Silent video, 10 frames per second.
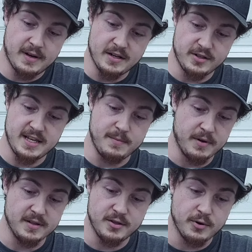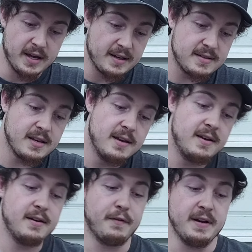I just keep it at 2x.
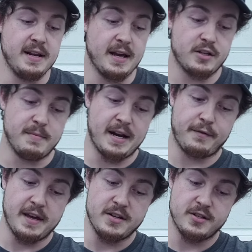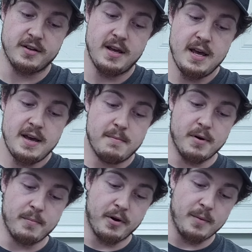If I need extra magnification,
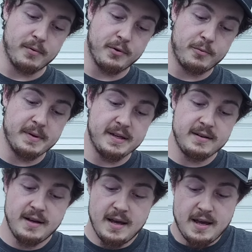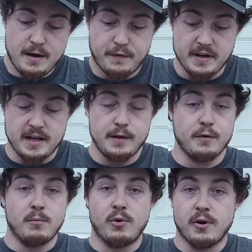bump it up a little bit. If I need
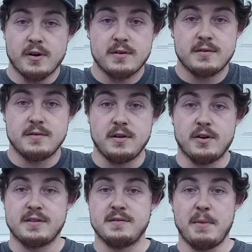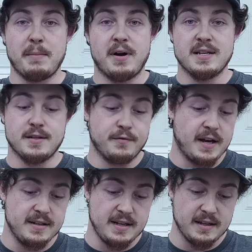even more, it's to make positive
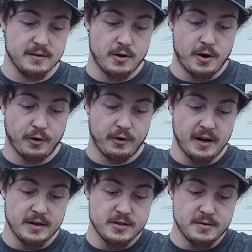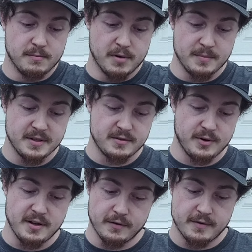ID at longer range, bump to
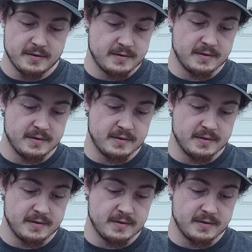12.